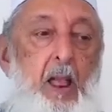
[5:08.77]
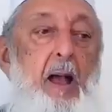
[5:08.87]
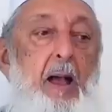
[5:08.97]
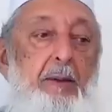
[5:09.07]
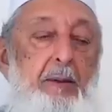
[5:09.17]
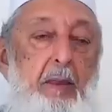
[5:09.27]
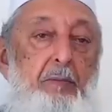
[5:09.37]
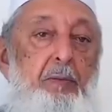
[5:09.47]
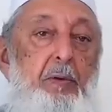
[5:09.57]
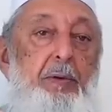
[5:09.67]
And
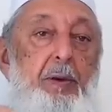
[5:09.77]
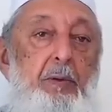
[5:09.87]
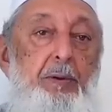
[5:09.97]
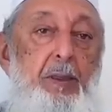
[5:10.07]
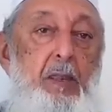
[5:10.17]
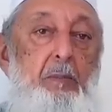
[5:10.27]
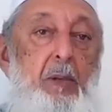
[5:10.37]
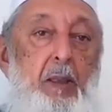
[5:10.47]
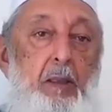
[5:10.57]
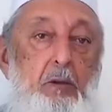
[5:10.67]
therefore they were done
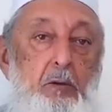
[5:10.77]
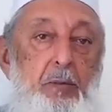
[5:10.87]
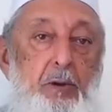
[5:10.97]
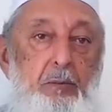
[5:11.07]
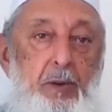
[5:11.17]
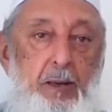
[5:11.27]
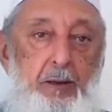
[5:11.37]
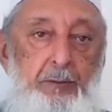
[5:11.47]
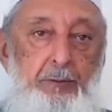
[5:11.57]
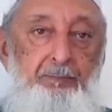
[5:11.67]
by human beings.